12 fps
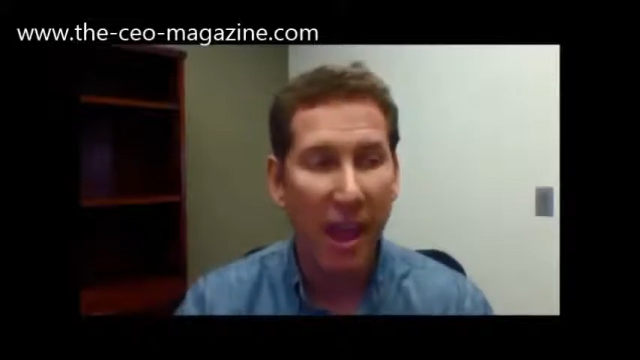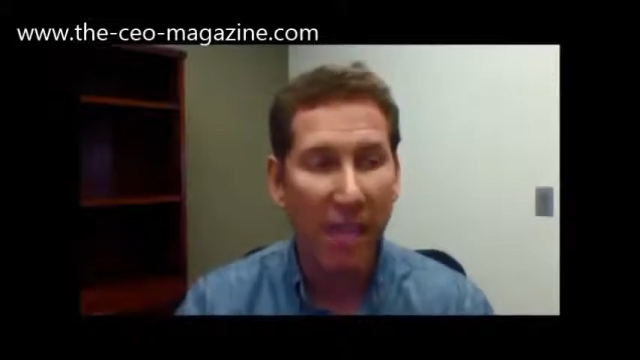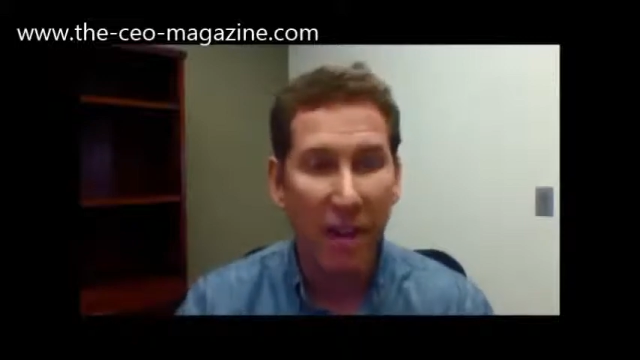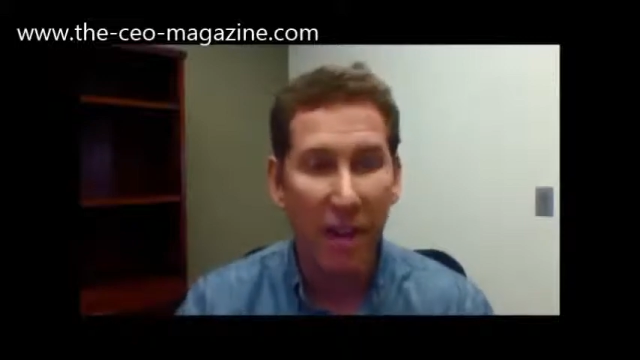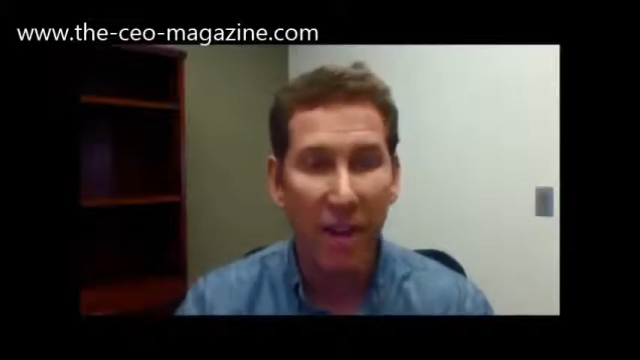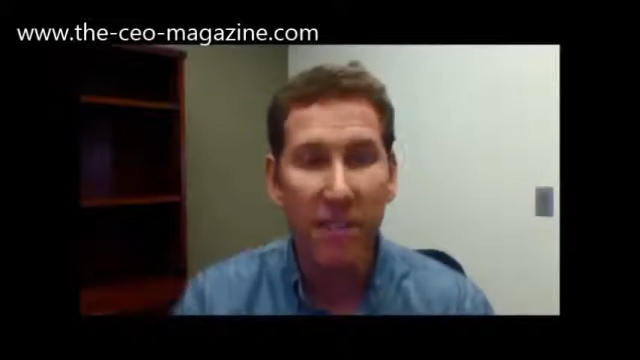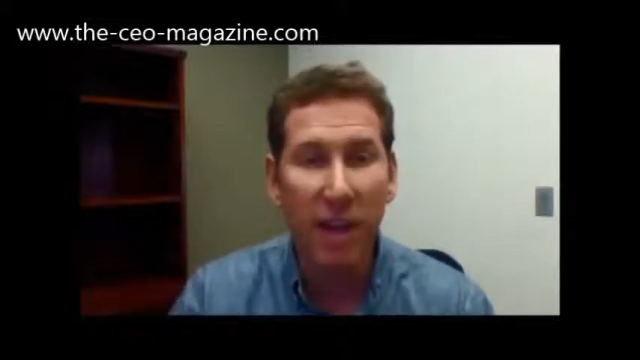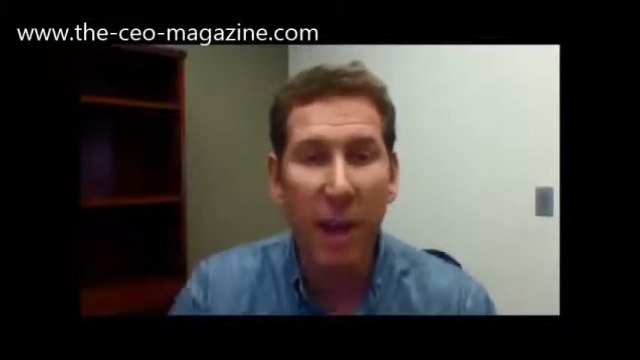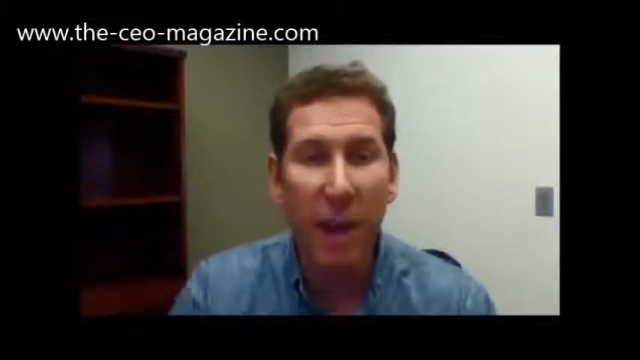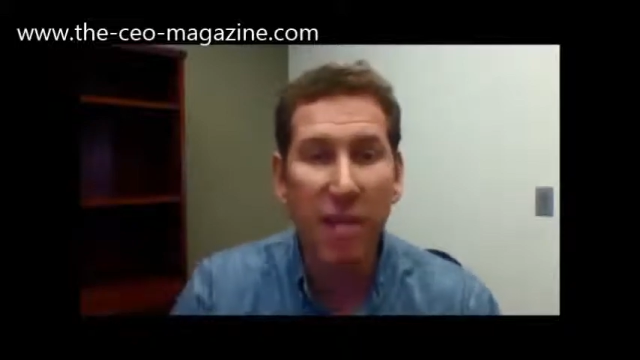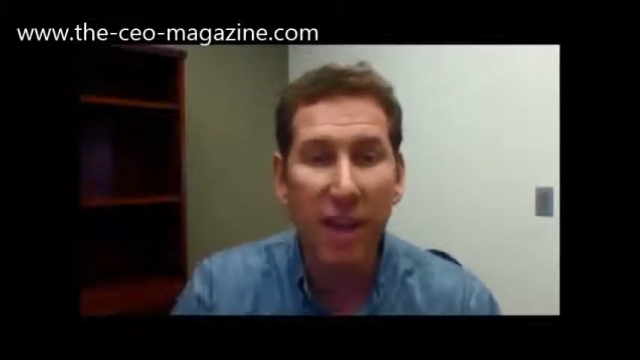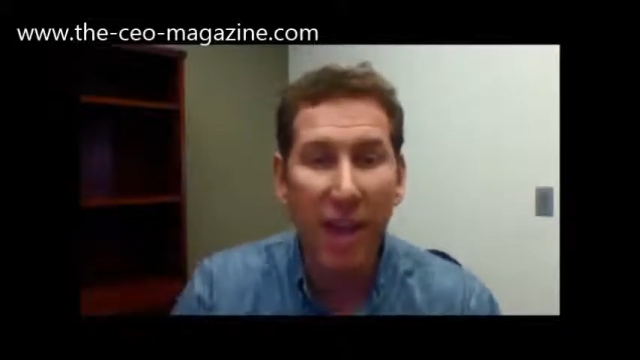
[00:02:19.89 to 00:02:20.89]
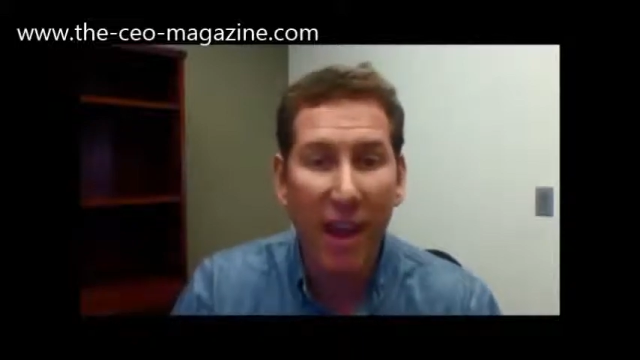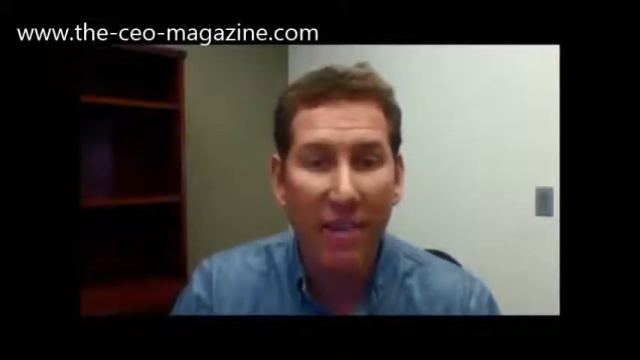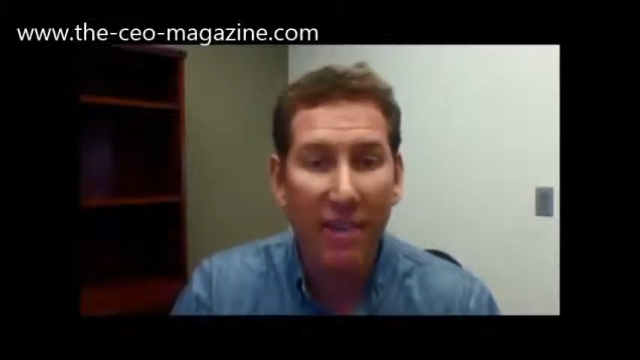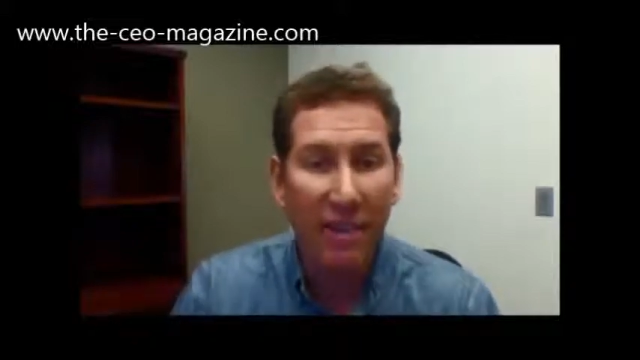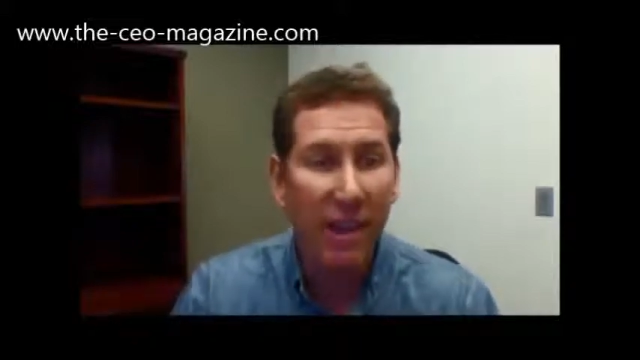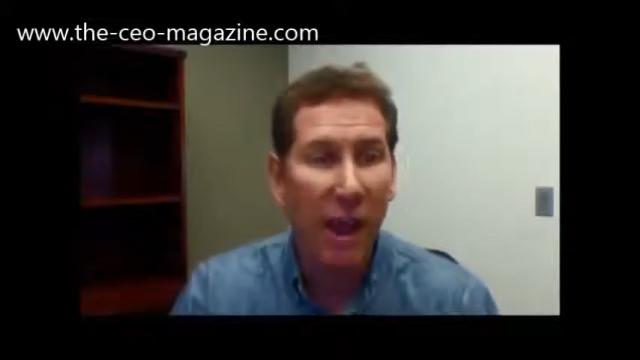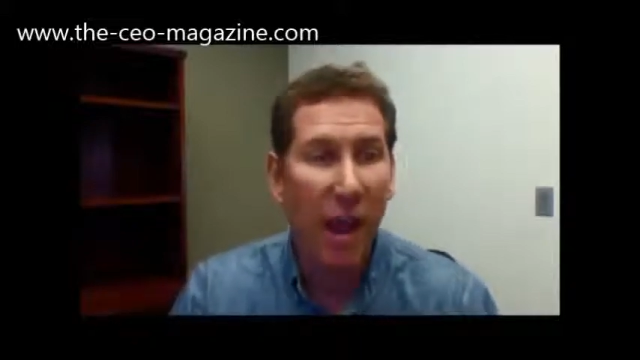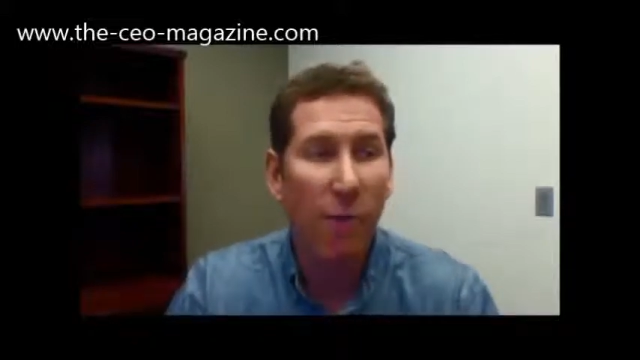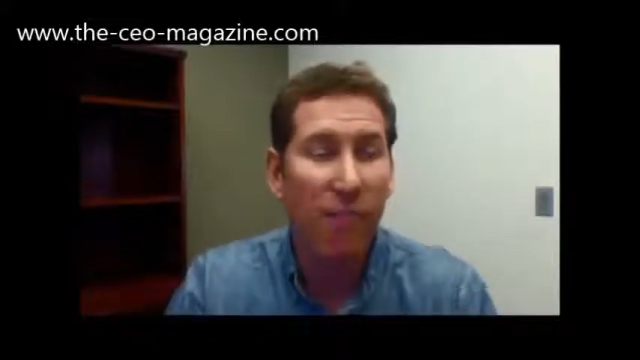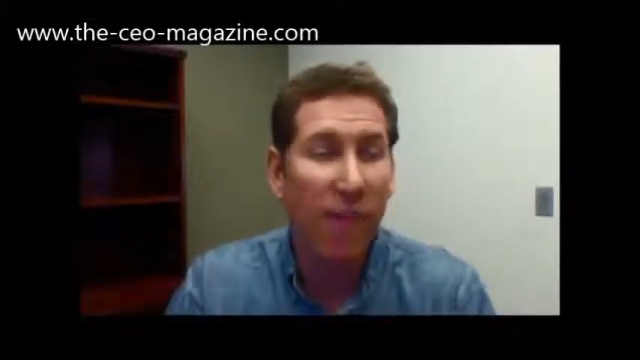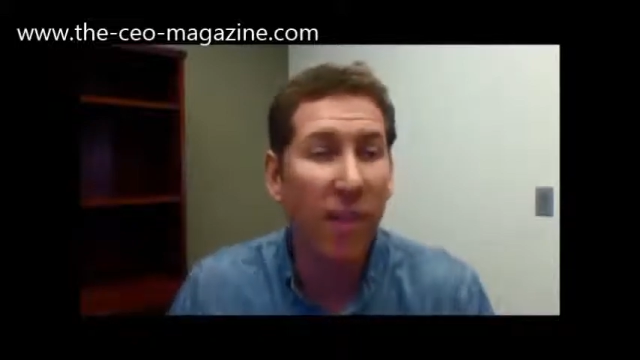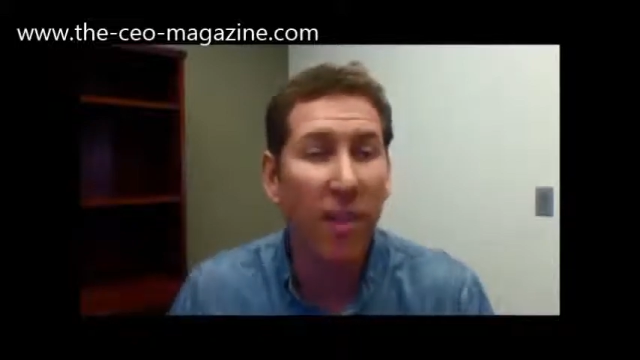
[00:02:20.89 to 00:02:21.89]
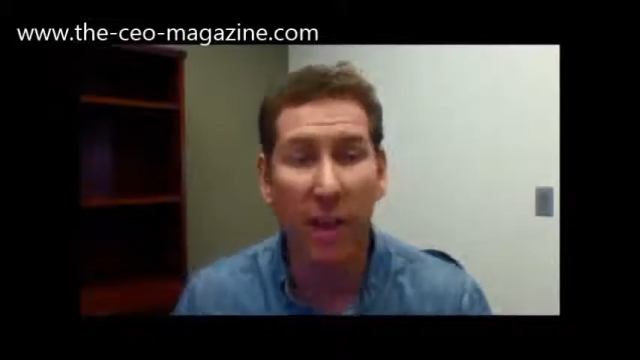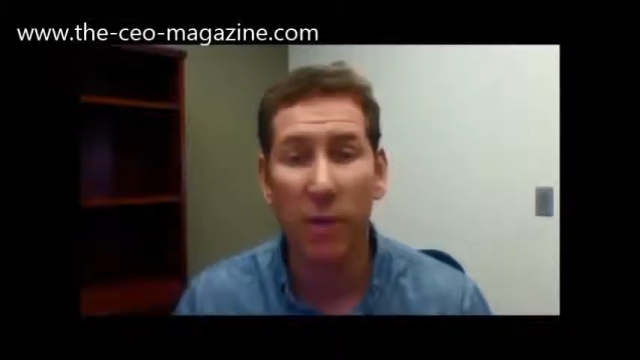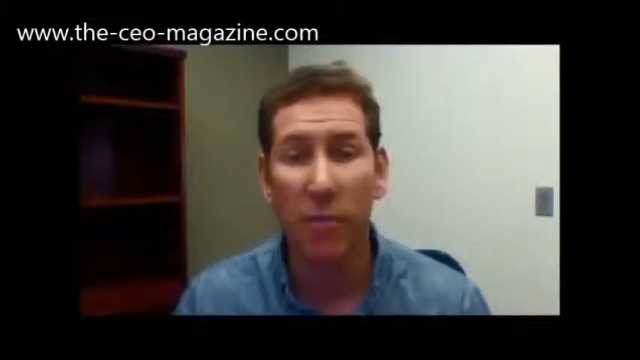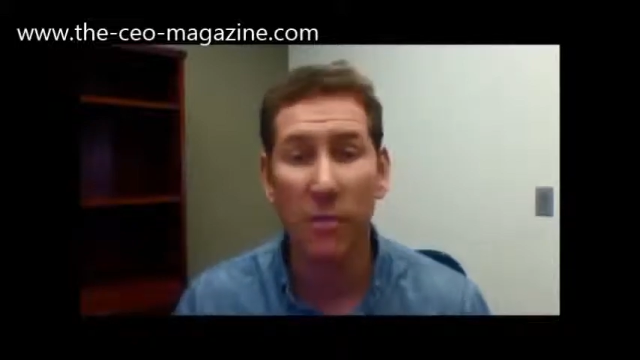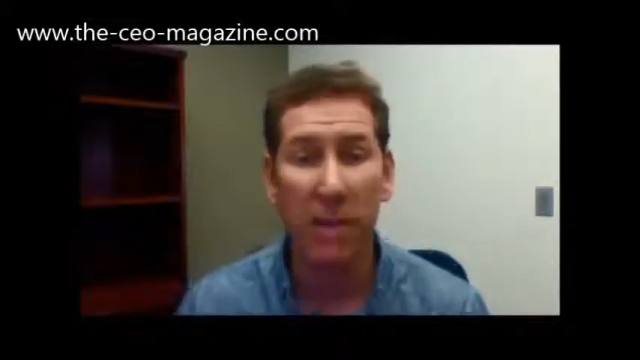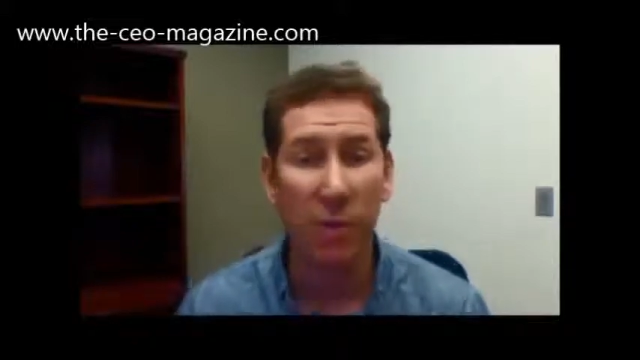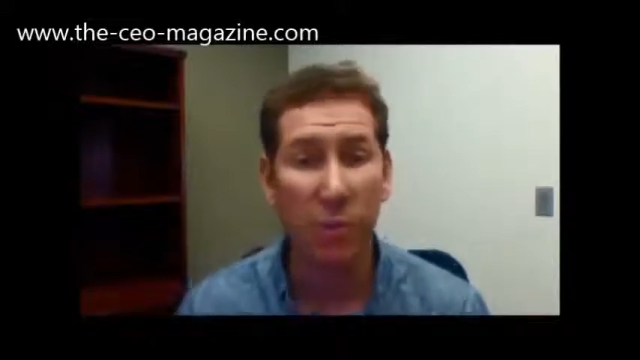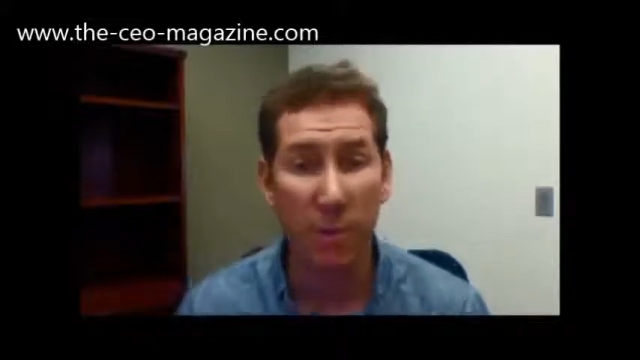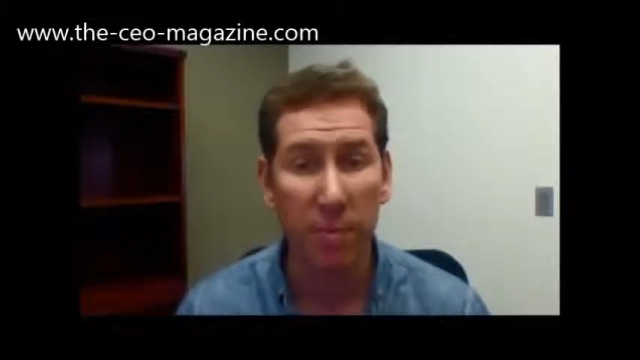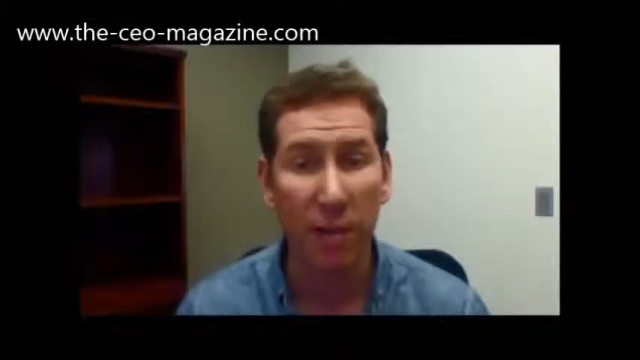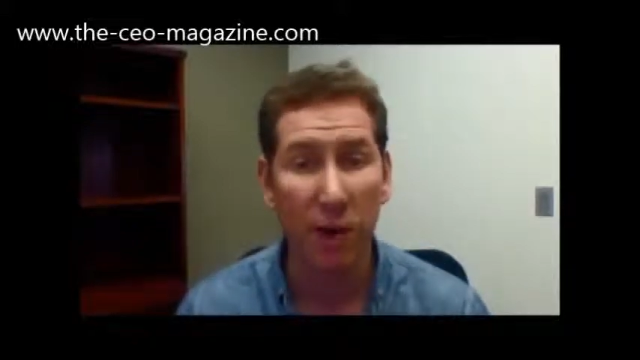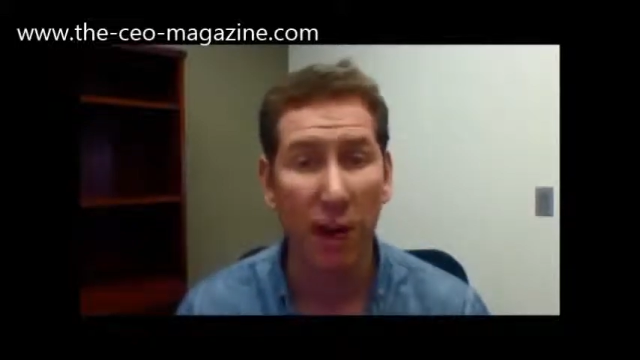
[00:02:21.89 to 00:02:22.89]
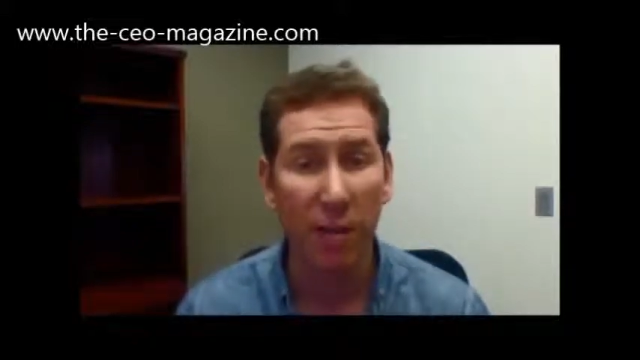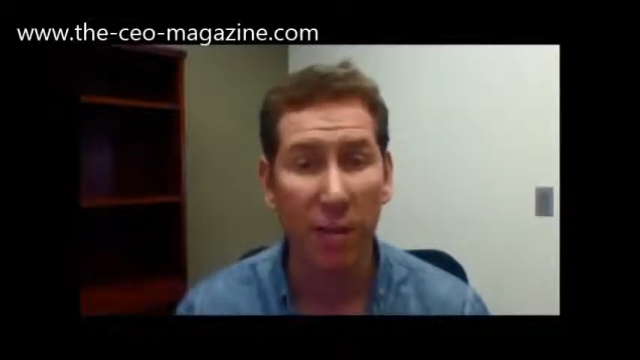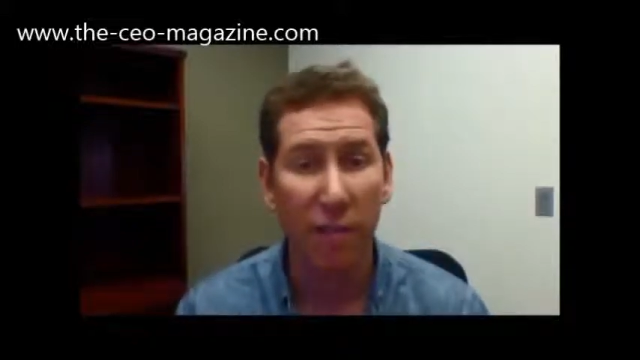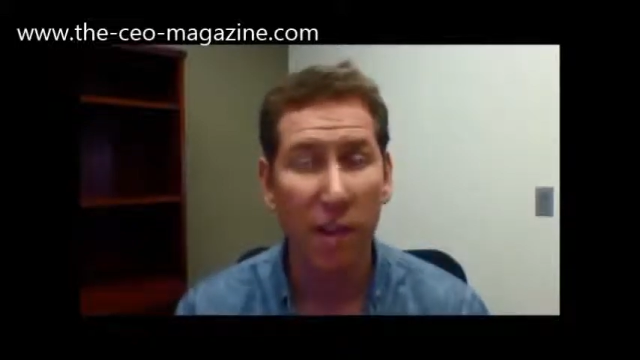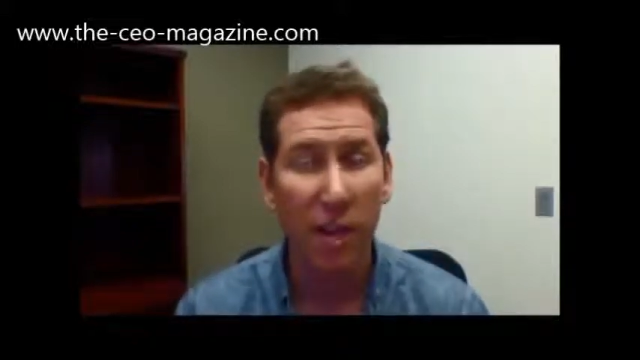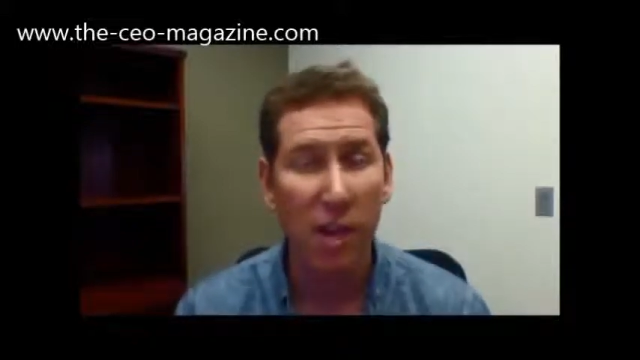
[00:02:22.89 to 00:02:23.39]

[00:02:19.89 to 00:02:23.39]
And then on top of that, I felt like I was getting ripped off.